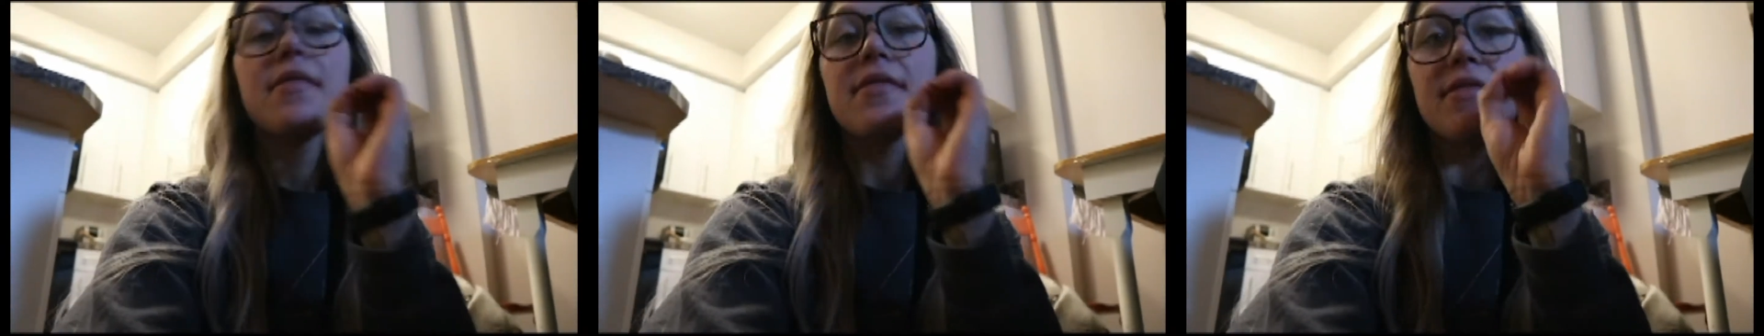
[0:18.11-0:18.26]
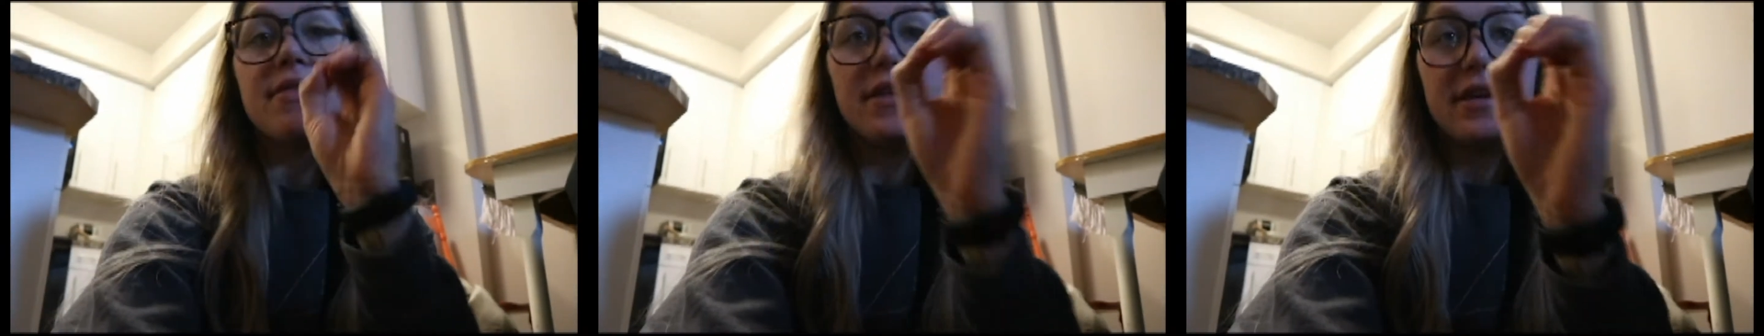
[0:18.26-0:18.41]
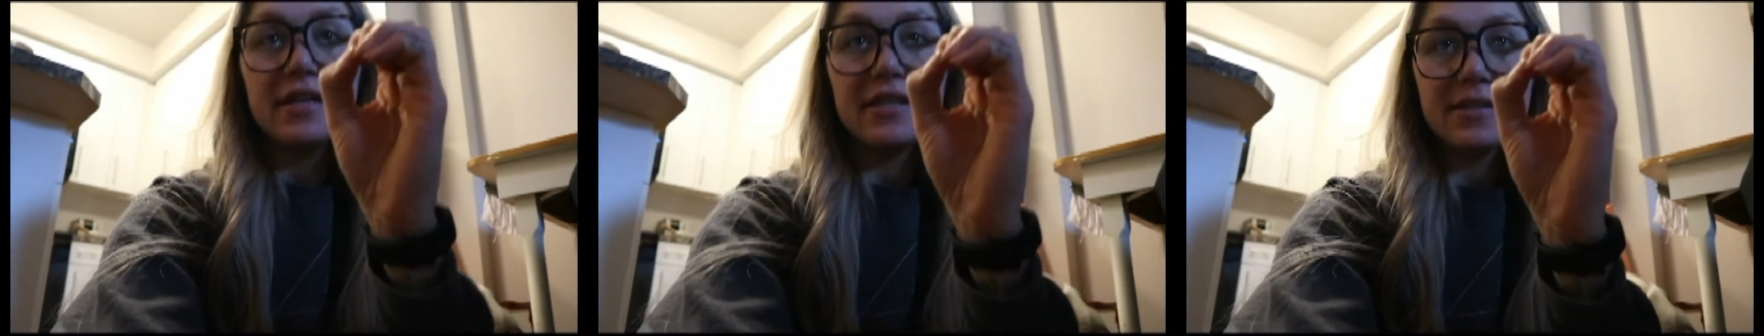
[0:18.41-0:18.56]

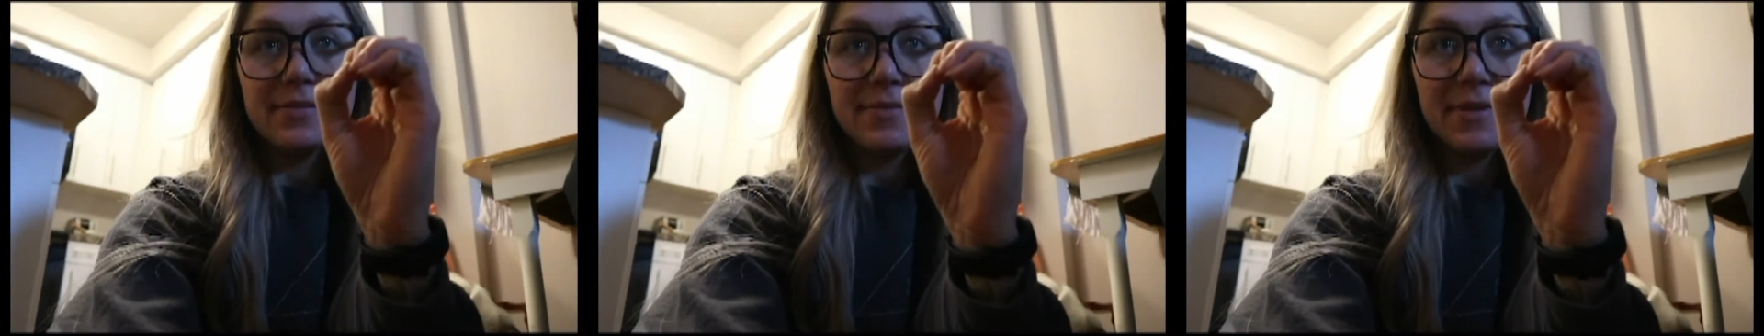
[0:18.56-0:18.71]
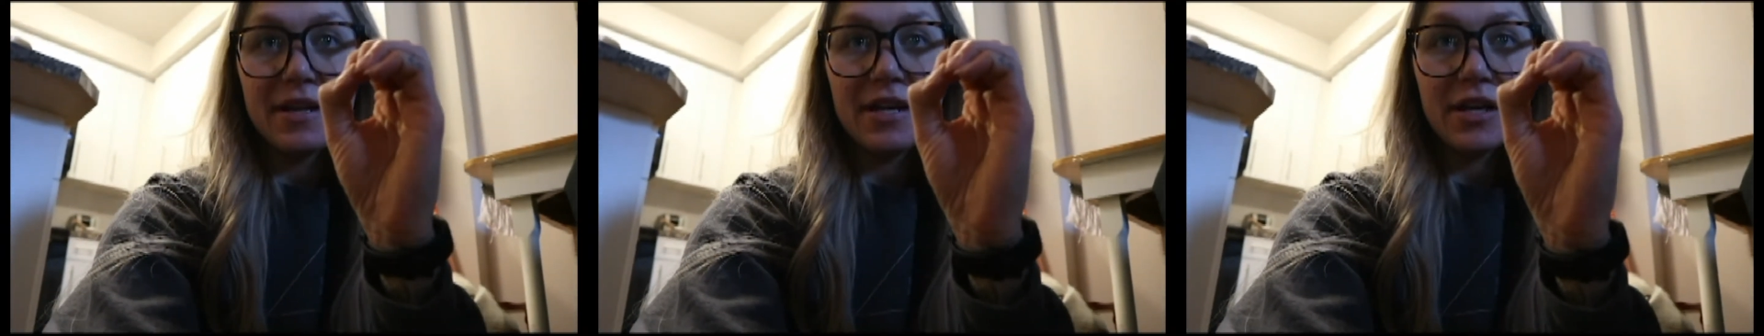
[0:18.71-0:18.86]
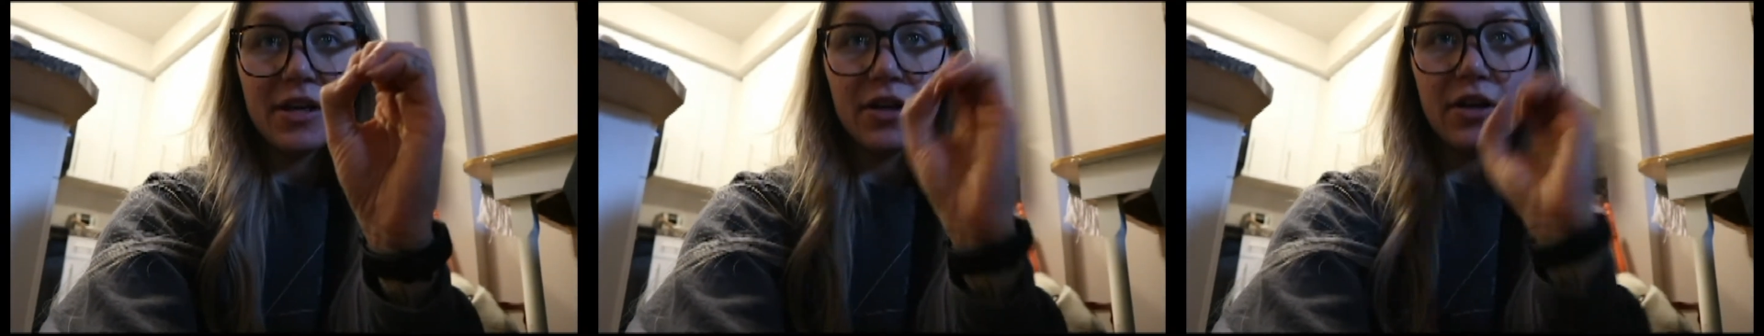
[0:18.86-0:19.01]
this
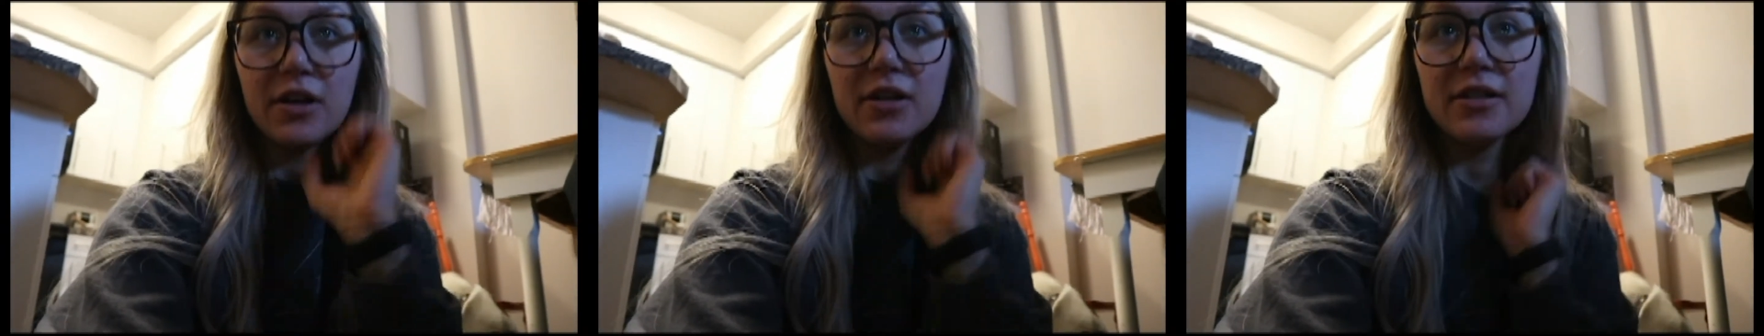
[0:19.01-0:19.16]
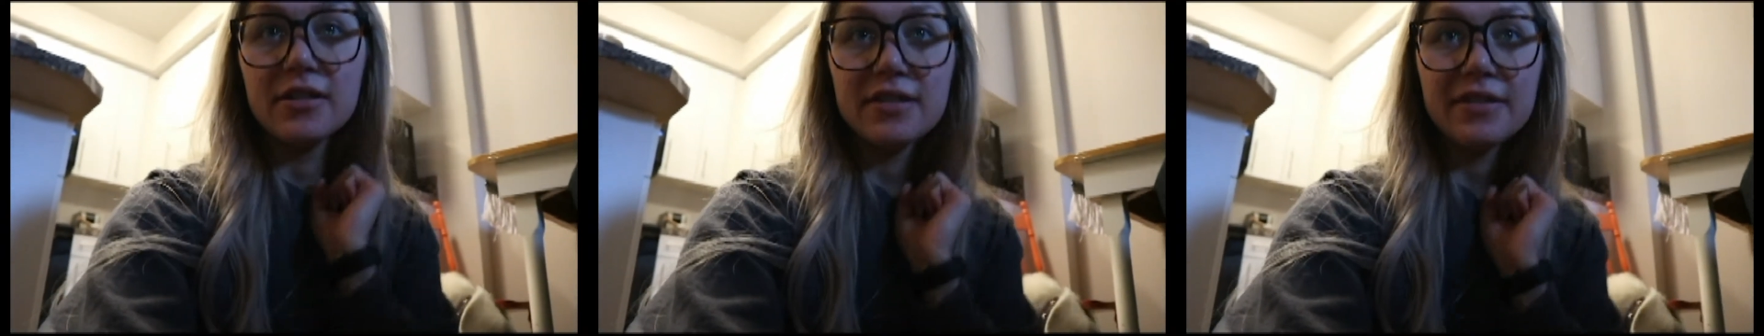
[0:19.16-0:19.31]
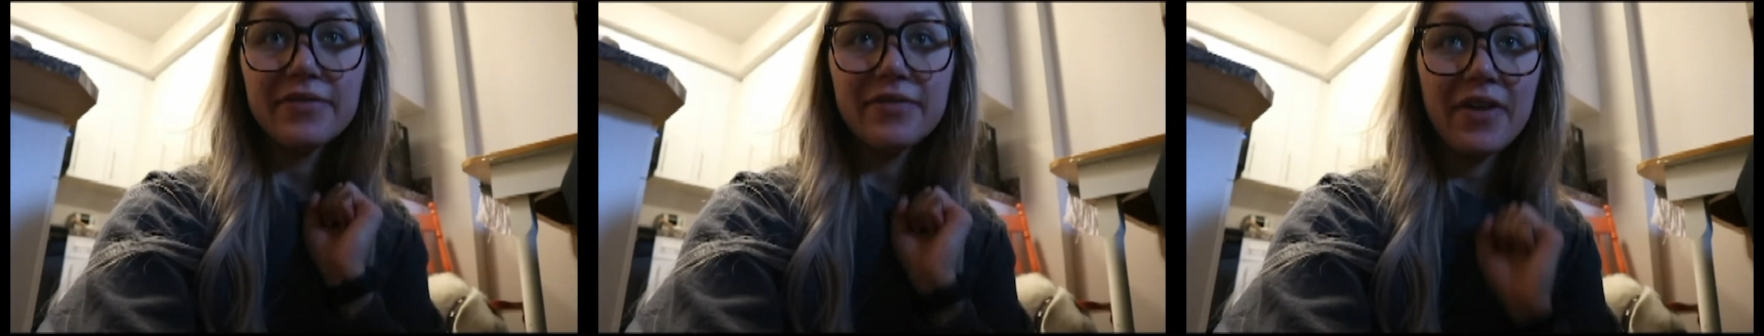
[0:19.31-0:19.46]
many
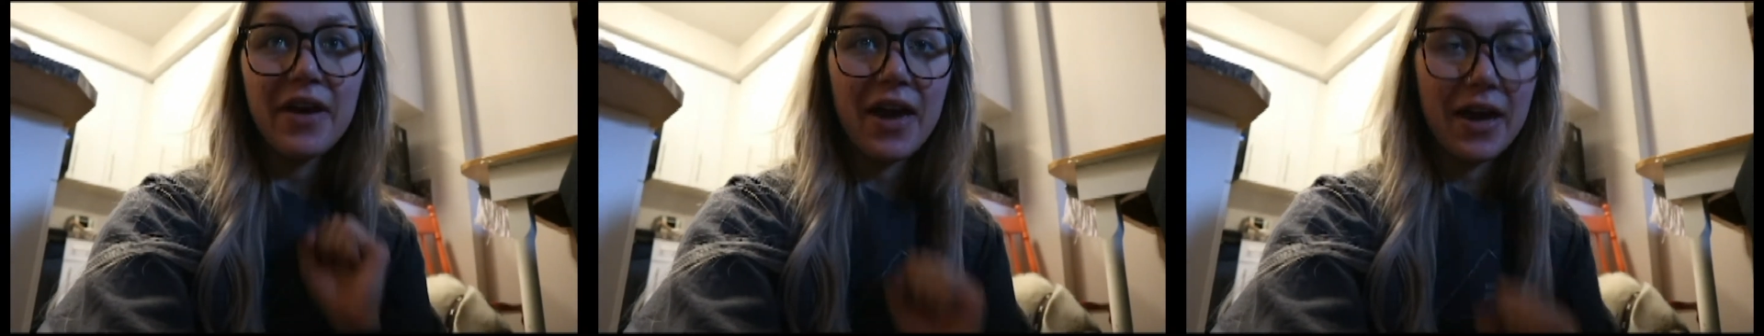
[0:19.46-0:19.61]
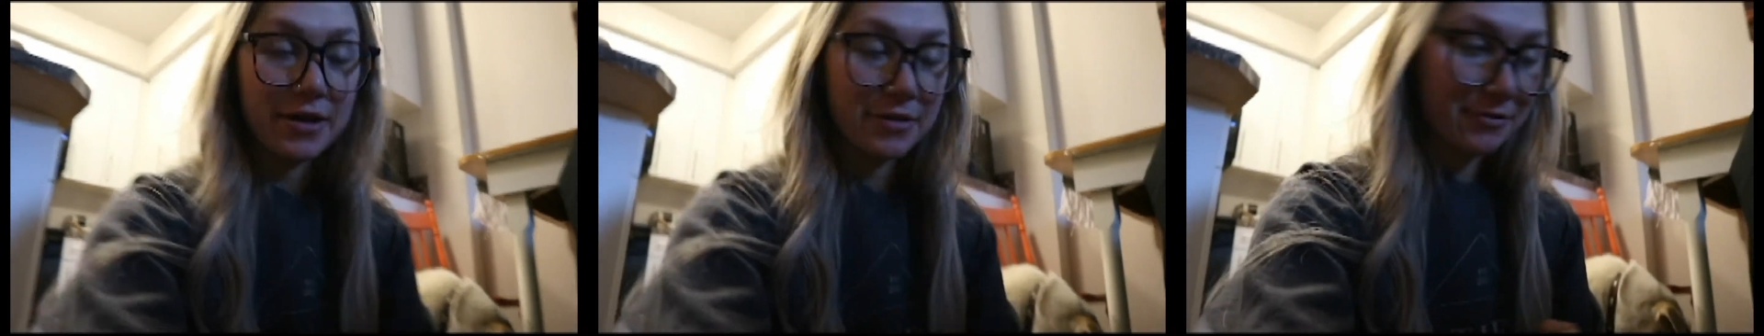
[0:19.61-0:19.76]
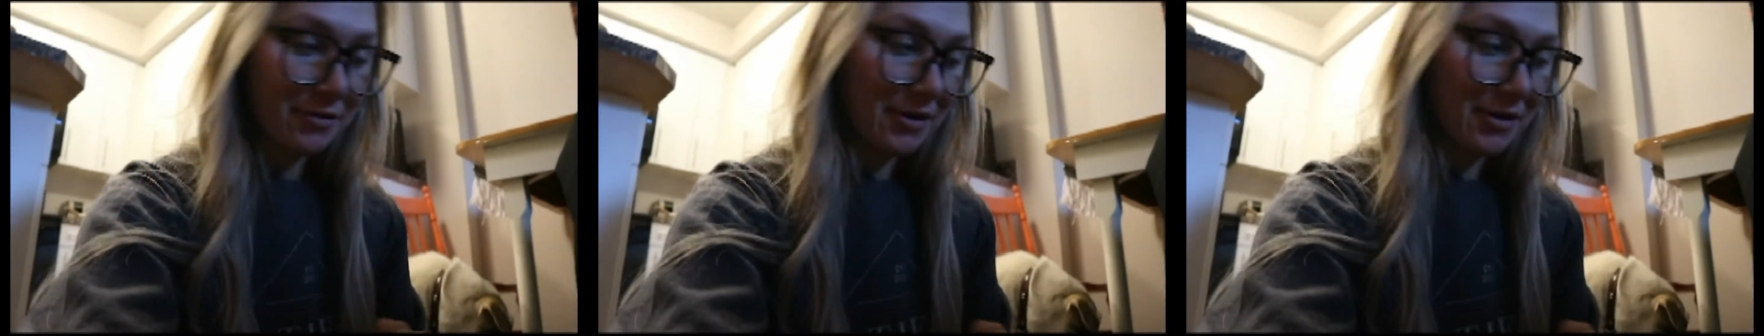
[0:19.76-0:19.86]
cartons of egg